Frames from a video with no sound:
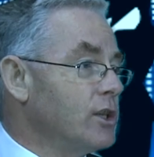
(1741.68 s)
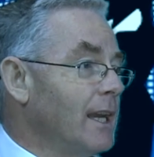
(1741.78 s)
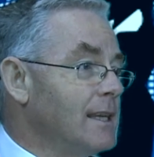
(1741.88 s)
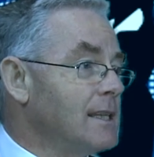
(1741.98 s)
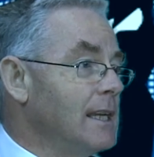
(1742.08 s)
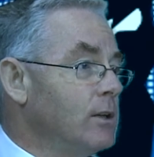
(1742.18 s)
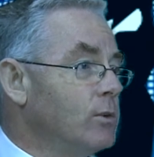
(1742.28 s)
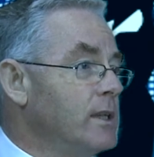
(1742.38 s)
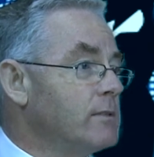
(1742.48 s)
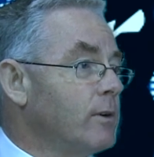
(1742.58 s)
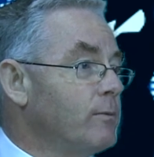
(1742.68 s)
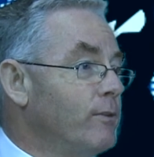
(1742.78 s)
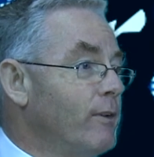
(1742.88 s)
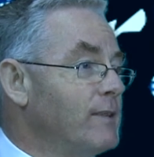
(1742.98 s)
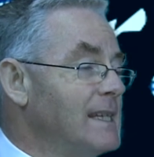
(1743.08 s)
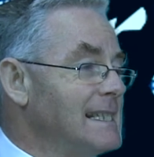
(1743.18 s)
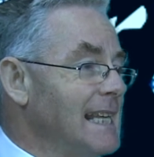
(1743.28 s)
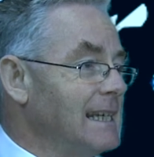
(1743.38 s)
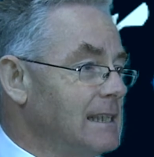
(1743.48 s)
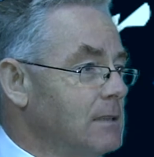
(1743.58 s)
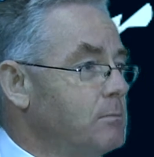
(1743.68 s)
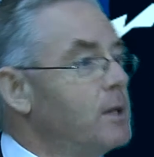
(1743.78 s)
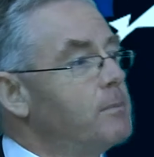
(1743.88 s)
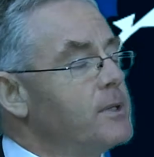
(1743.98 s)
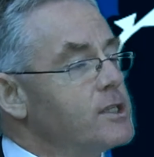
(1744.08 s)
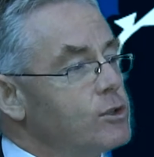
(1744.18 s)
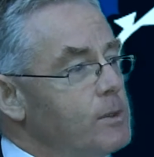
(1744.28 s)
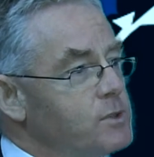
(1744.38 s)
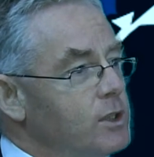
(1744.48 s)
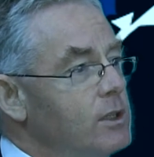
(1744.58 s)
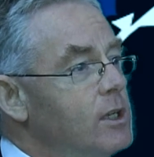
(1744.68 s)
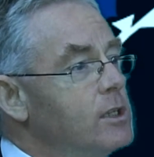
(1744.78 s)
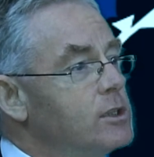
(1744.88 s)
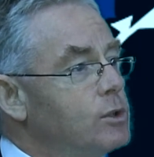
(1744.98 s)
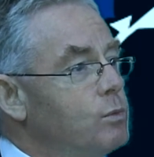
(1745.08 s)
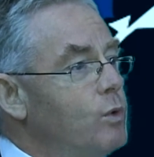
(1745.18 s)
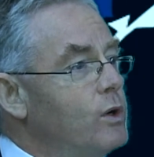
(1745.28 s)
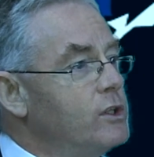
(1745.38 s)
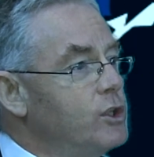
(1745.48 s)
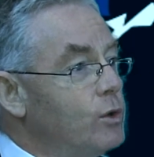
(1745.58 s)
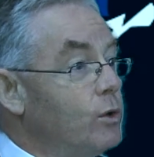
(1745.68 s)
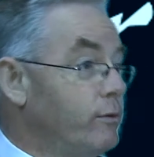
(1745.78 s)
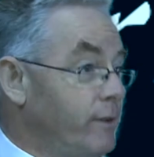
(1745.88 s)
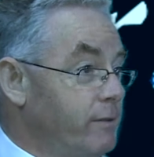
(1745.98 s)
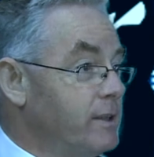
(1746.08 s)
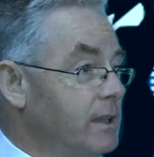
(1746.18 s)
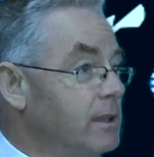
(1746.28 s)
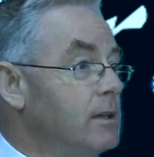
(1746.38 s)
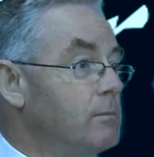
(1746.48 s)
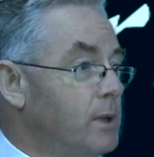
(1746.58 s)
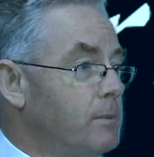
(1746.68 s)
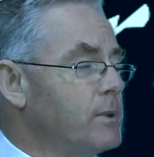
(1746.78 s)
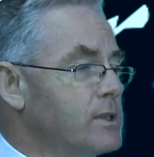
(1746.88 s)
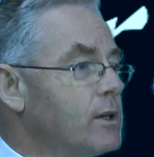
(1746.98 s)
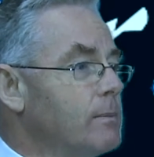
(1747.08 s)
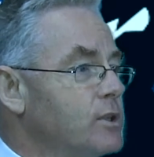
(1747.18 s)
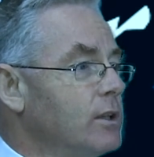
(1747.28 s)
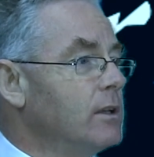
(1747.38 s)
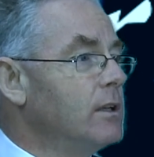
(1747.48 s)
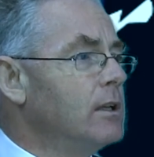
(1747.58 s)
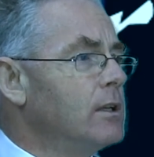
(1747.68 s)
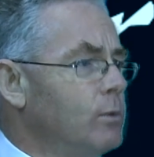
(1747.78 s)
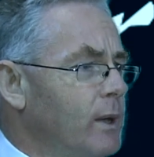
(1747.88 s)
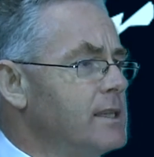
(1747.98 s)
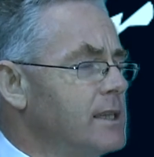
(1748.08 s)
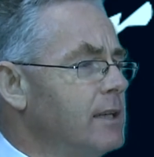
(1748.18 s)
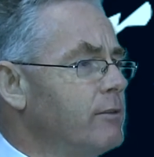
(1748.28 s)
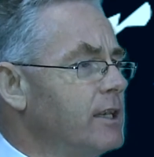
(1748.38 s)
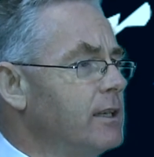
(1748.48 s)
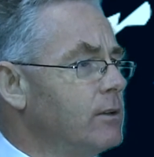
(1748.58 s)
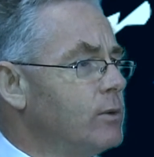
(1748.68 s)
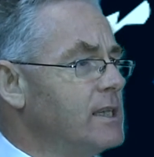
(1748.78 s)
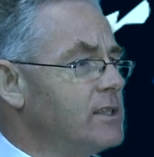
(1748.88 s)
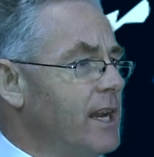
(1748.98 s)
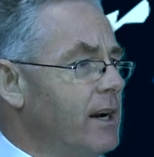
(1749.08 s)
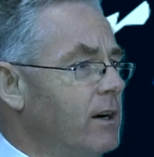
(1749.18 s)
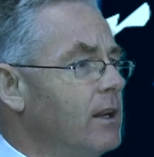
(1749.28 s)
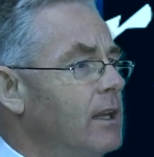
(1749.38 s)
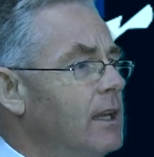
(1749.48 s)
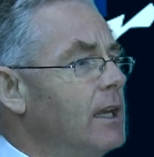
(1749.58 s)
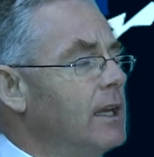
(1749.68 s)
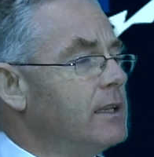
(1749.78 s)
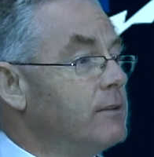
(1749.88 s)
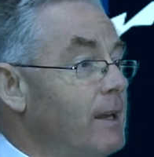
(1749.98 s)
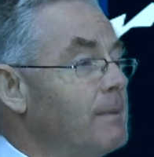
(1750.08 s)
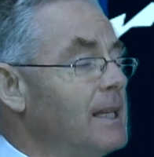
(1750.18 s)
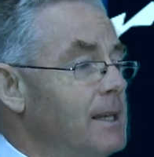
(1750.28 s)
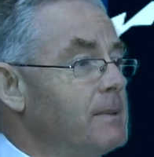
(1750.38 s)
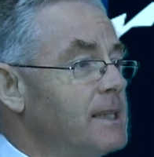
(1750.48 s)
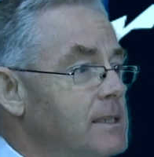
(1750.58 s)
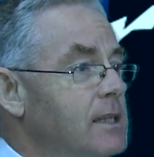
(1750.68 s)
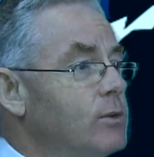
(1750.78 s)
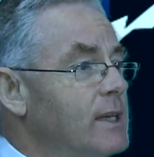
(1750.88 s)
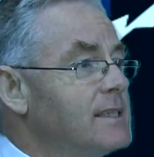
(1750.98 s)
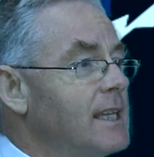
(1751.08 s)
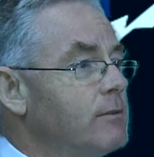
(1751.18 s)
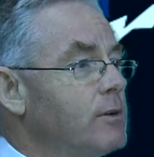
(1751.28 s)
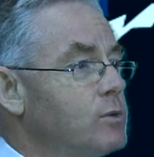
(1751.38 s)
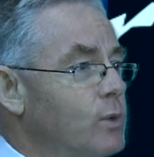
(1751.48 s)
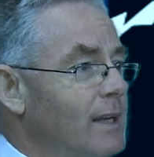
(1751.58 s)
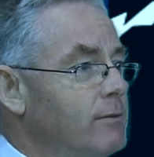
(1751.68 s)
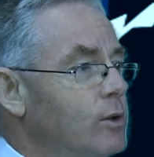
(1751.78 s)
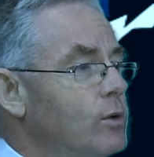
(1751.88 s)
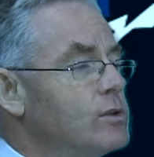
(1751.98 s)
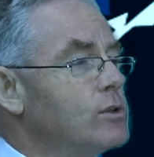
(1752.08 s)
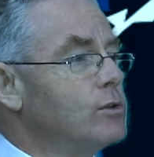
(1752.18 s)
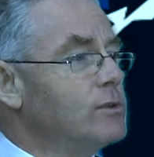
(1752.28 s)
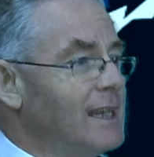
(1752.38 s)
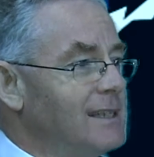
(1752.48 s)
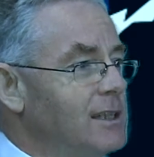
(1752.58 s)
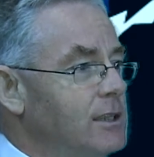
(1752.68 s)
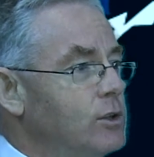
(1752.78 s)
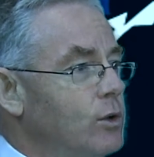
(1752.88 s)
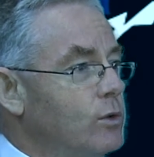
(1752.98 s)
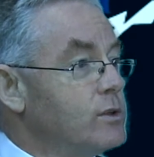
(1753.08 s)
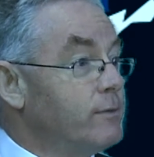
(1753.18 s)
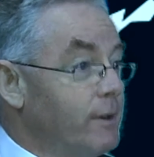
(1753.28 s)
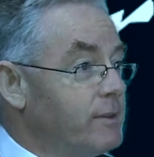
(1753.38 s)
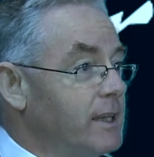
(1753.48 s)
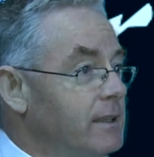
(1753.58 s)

has increased from 50 cent per prescription to €1.50 per prescription. Quite a significant increase there. The family limit has increased then from €12 to €19.50.